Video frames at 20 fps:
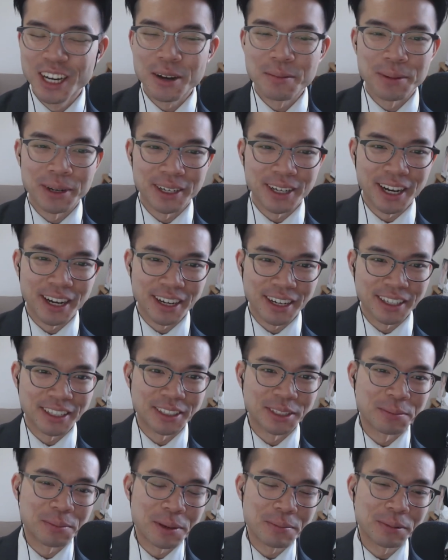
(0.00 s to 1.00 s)
but
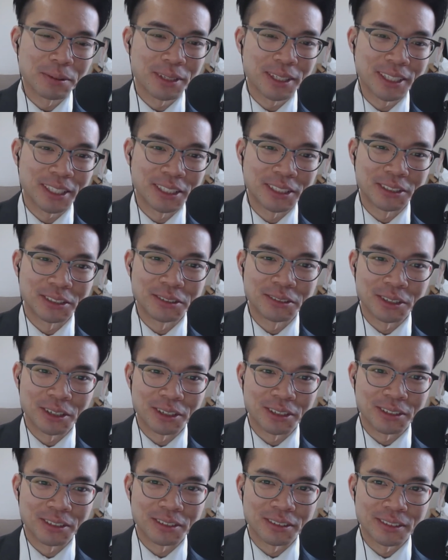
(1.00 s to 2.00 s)
the people that I do
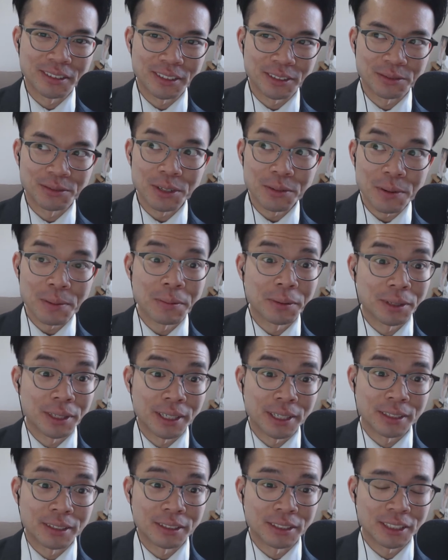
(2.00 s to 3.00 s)
know, the few people
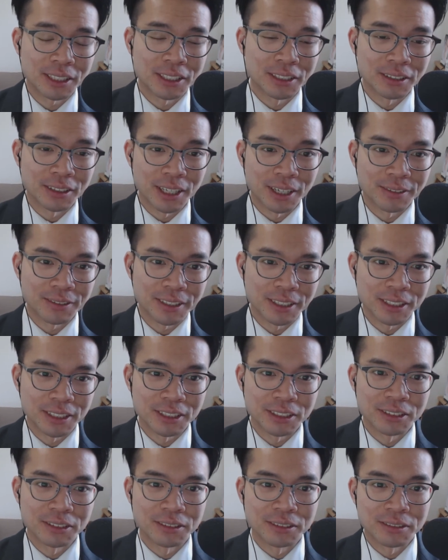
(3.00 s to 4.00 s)
that are still left that I
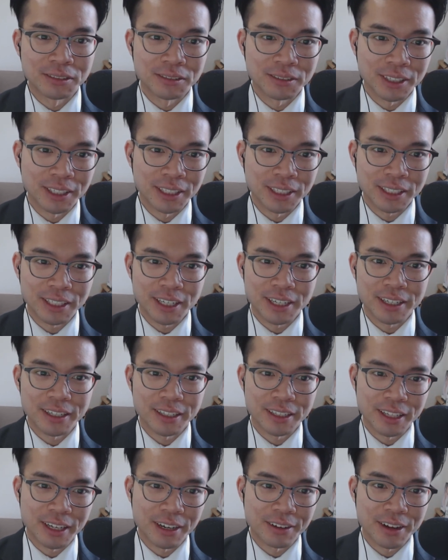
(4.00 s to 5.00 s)
do like,
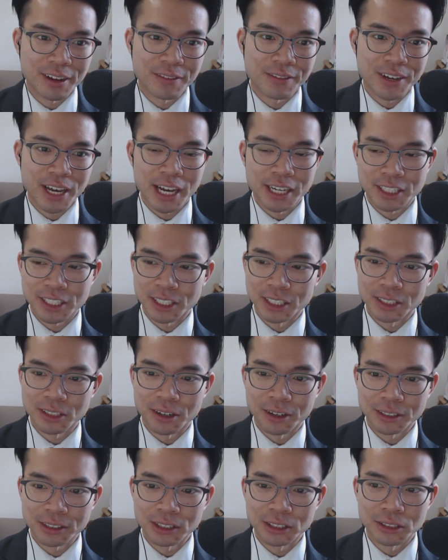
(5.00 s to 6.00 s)
that I have actually
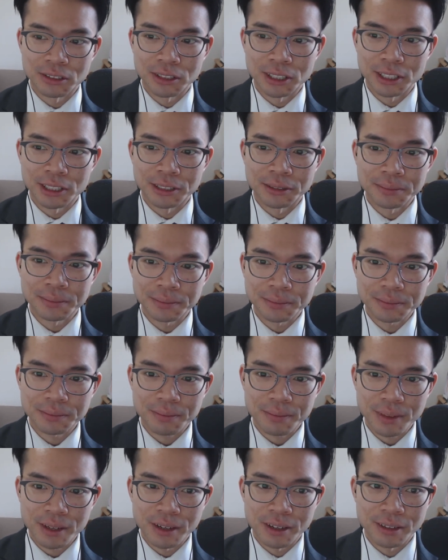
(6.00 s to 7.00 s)
talked to here,
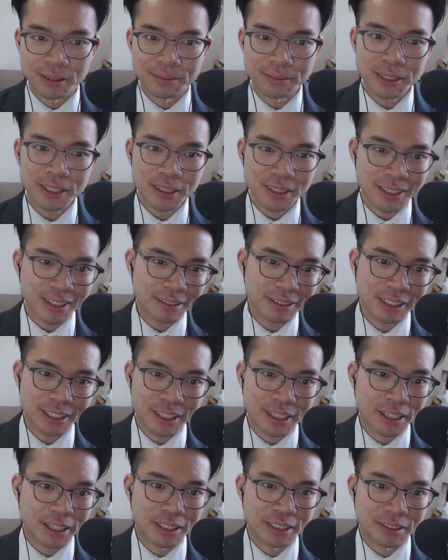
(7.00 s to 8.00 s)
yeah, like I'll say
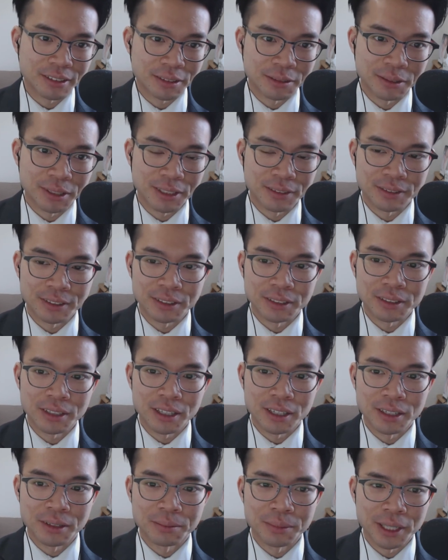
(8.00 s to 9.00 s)
hi or whatever.
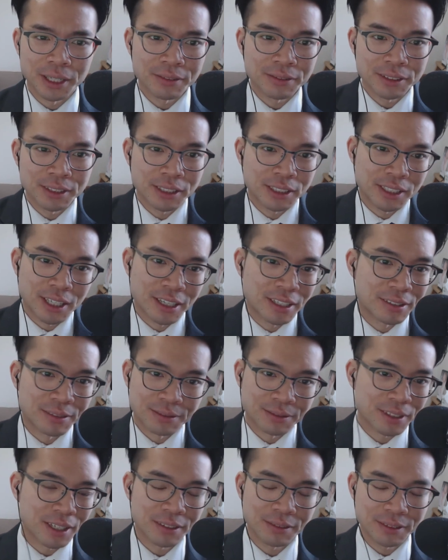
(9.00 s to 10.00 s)
But
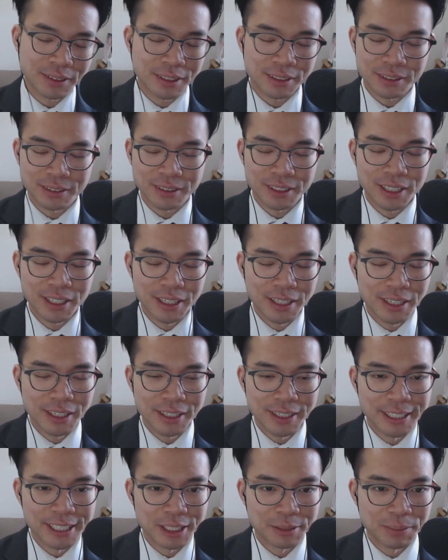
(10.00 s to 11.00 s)
everyone
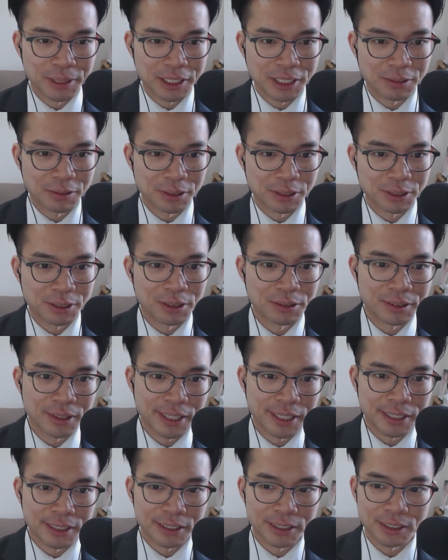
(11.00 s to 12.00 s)
is busy with their own
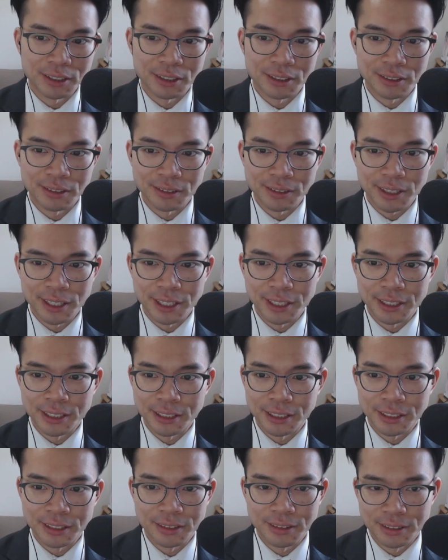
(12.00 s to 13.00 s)
thing, so
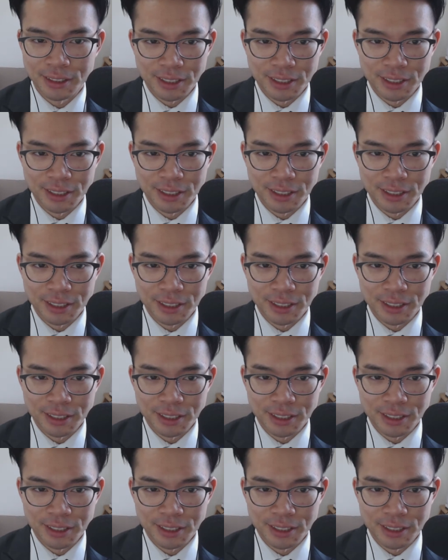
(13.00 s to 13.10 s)
I,